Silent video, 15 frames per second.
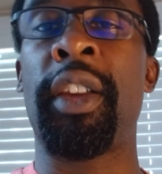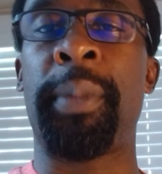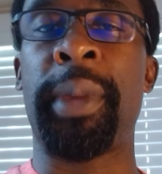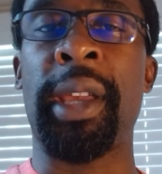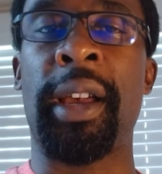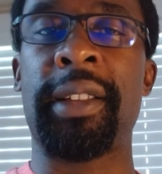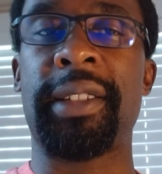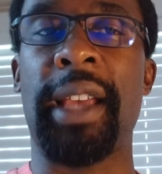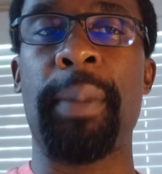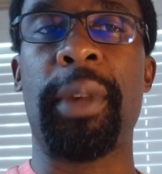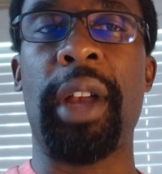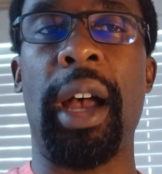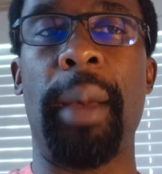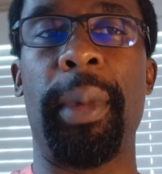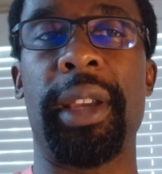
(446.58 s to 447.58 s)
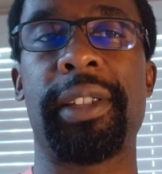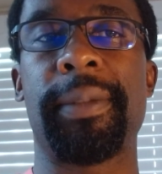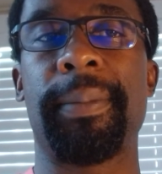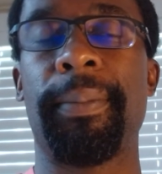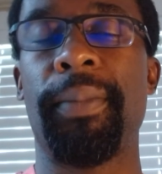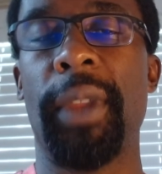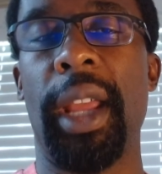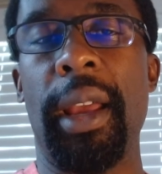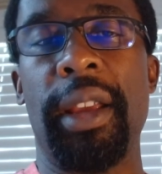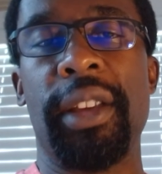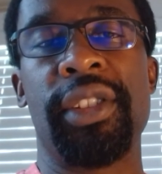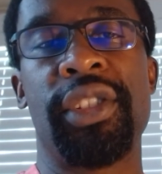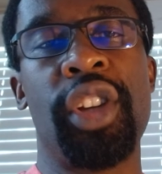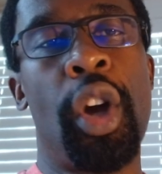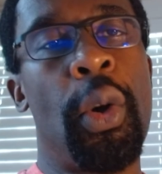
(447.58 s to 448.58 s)
of Beyond Time Comics.
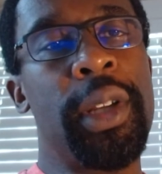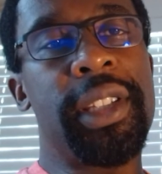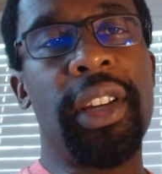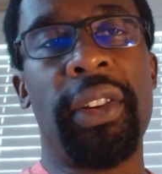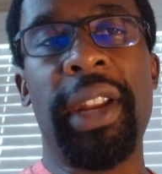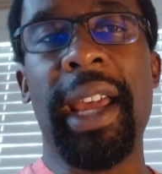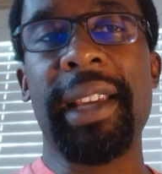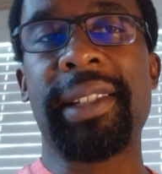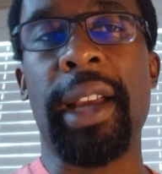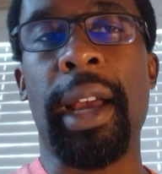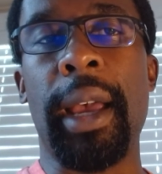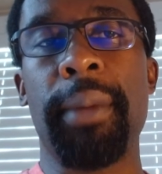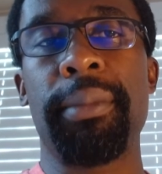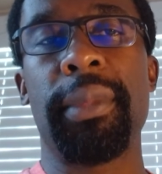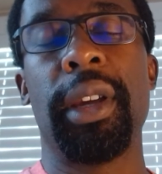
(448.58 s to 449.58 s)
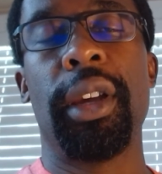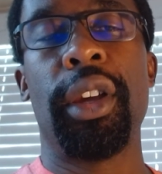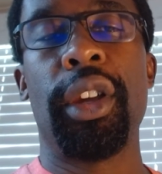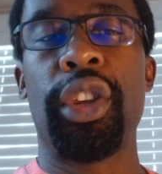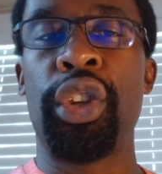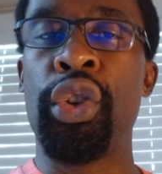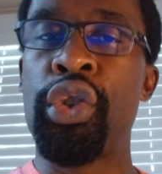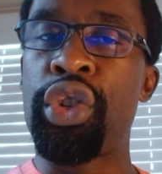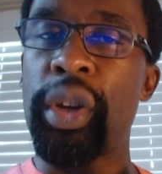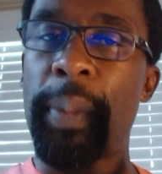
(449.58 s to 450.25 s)
So until next time, use your